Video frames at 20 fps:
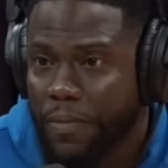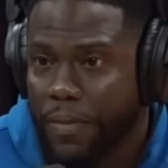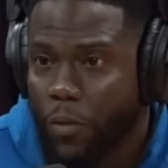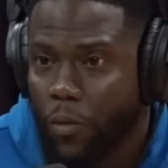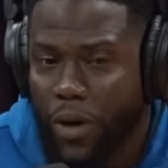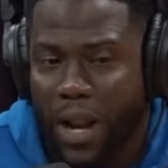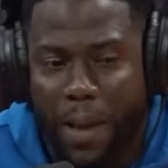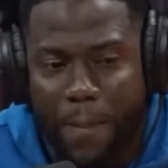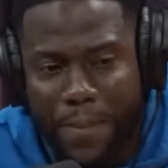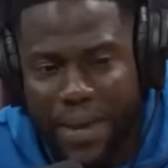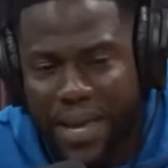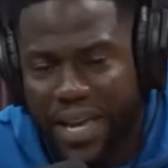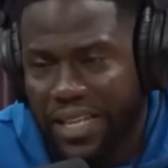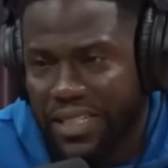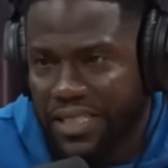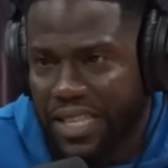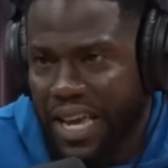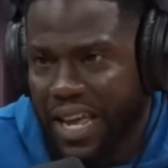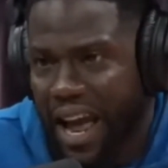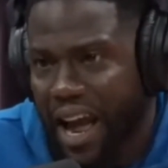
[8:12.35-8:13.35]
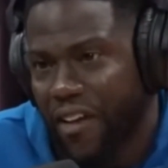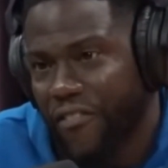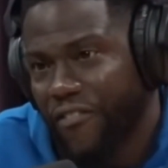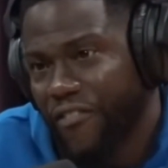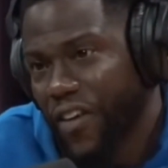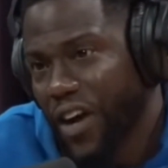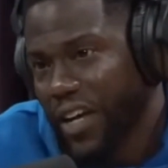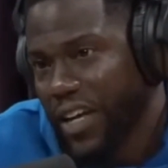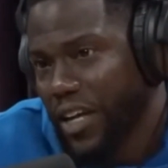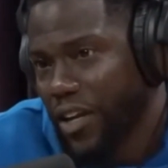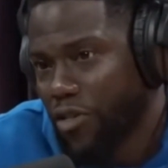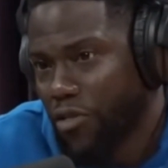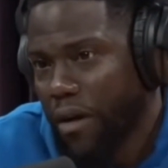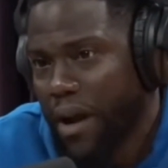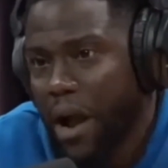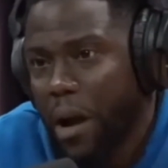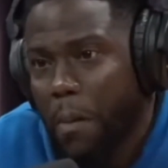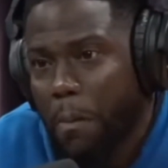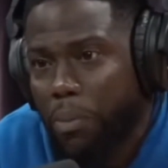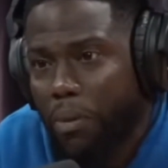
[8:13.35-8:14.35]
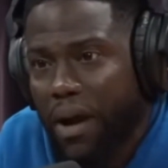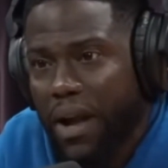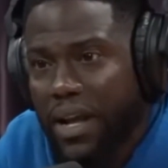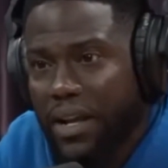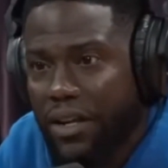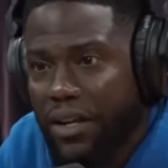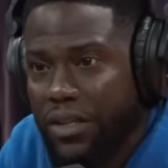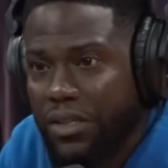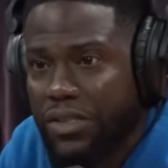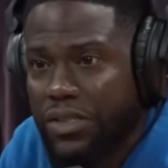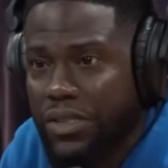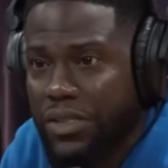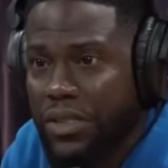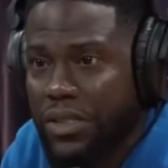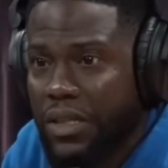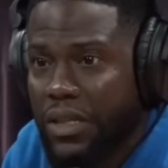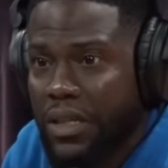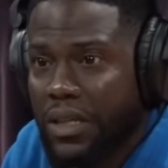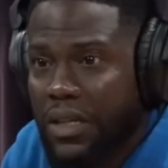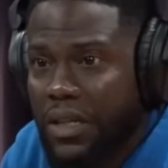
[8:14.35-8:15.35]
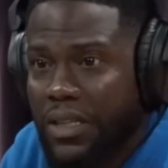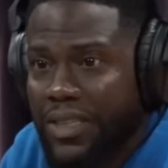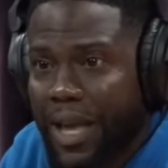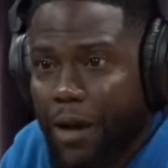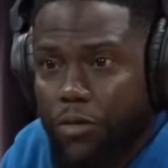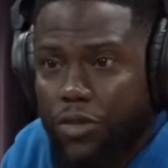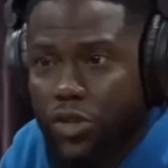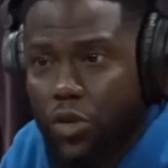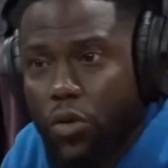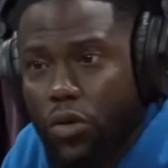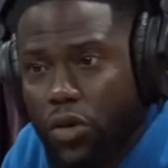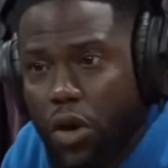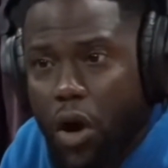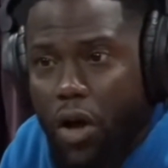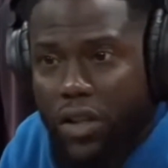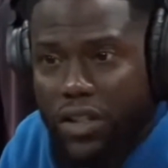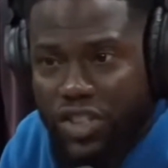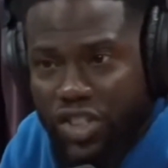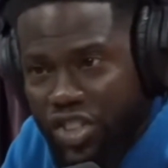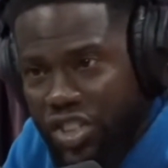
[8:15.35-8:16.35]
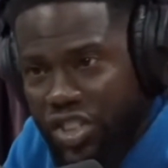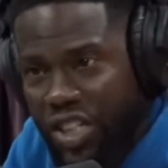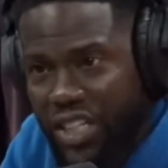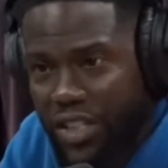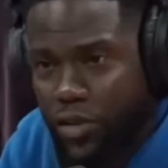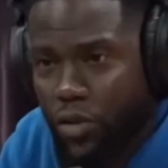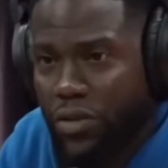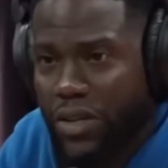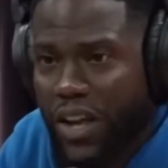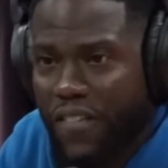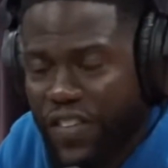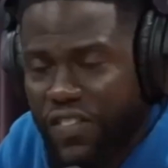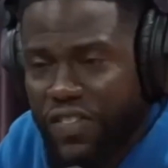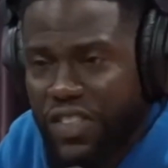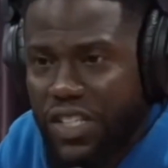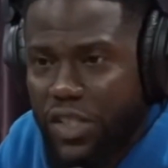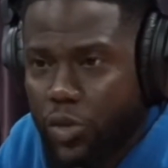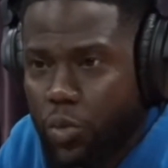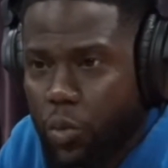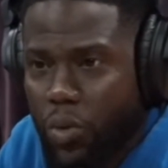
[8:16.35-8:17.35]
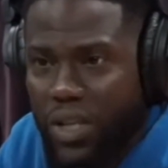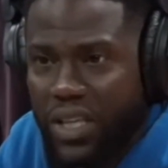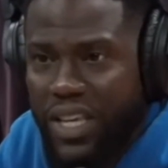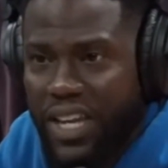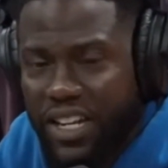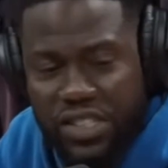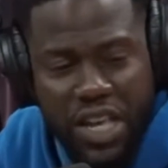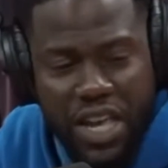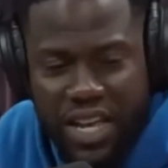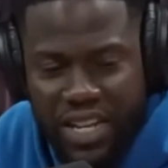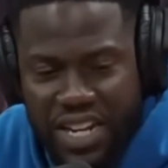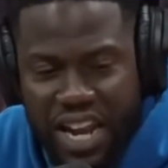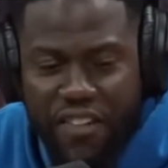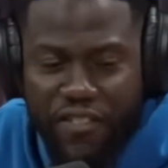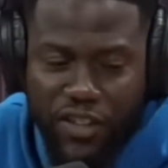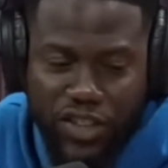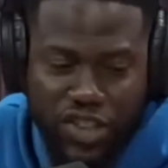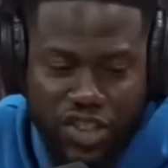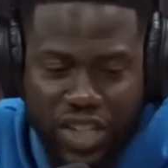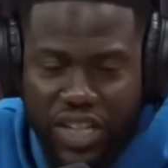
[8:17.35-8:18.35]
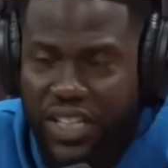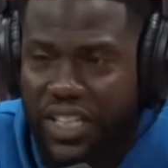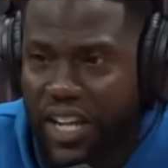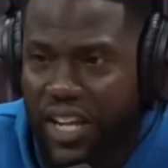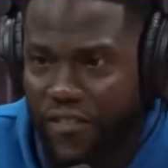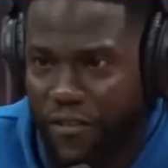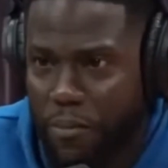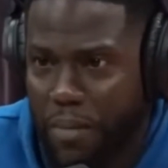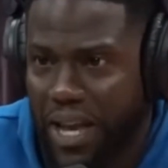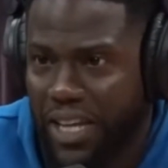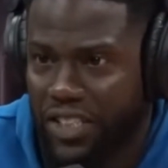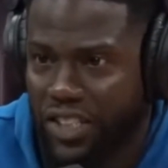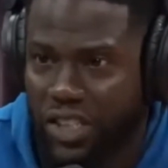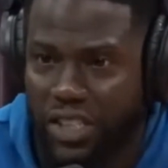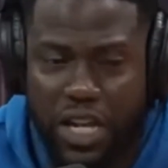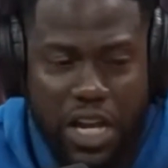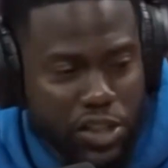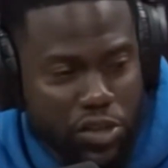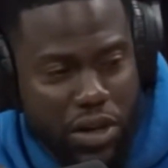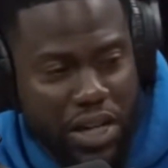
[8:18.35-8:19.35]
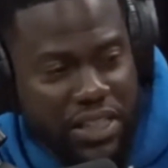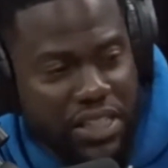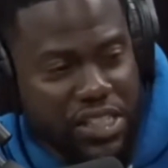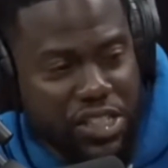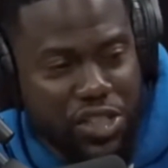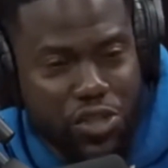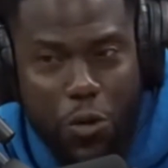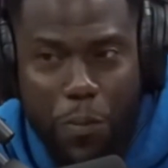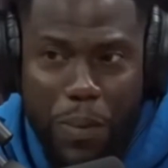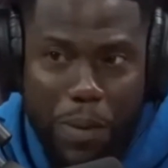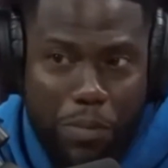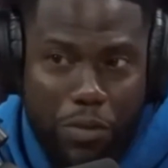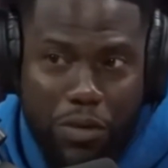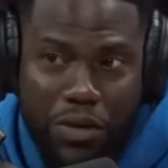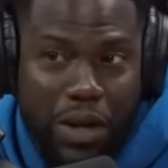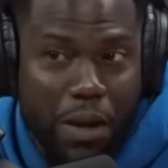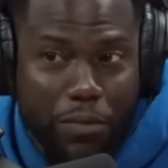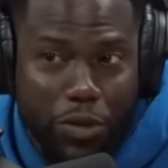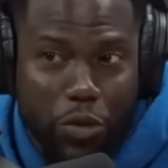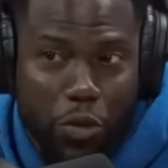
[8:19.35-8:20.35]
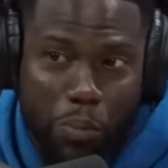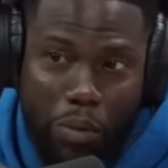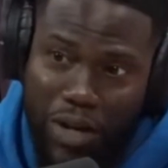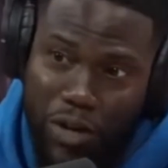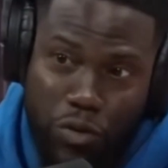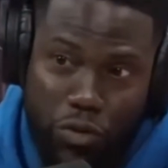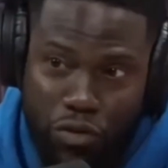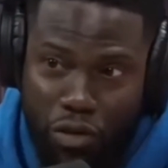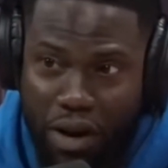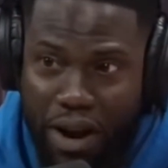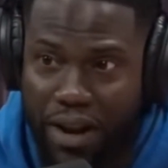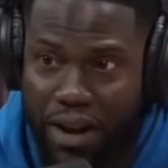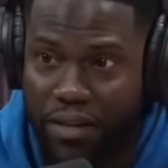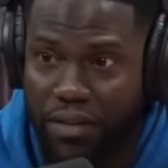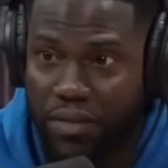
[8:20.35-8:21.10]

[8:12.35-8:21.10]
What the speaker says: well, that means that our fucking groundbreakers that was doing all the shit during that 15, 20 years never shared the information so that these new people could come through and break new ground.